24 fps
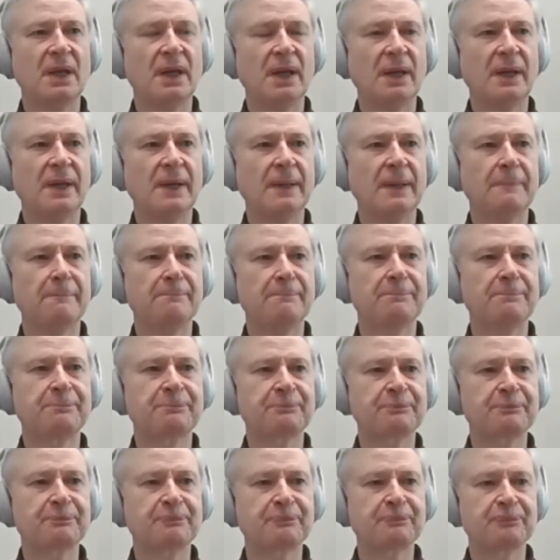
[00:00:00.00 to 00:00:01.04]
Um,
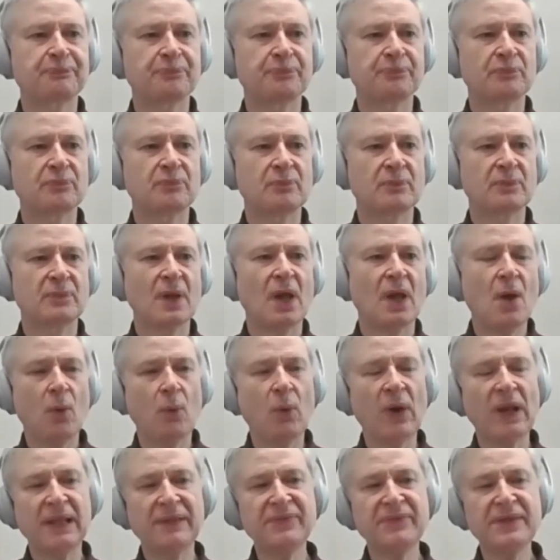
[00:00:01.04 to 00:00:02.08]

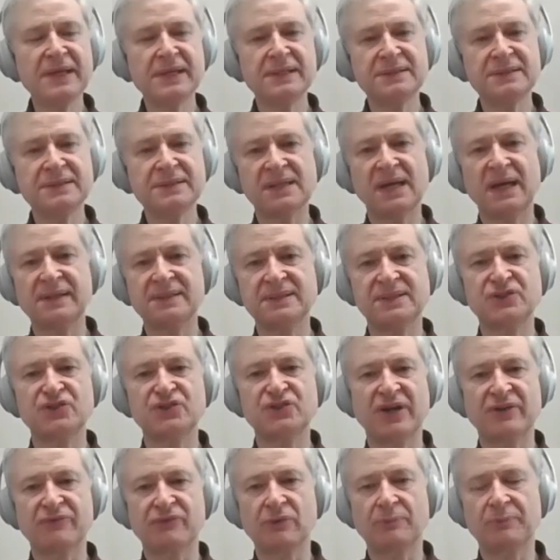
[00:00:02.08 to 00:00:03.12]
well, I think in science in
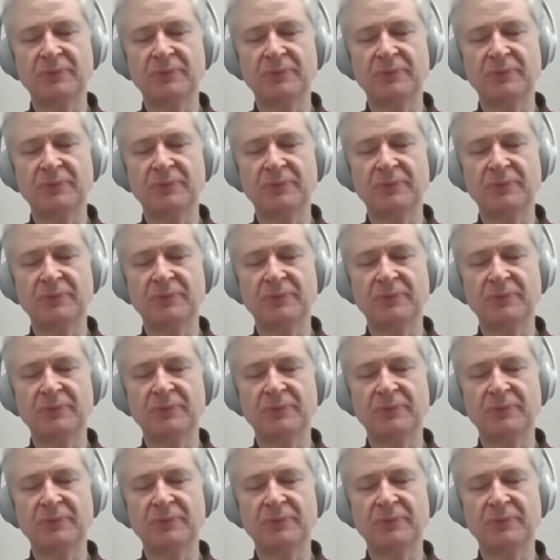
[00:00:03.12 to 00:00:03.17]
general,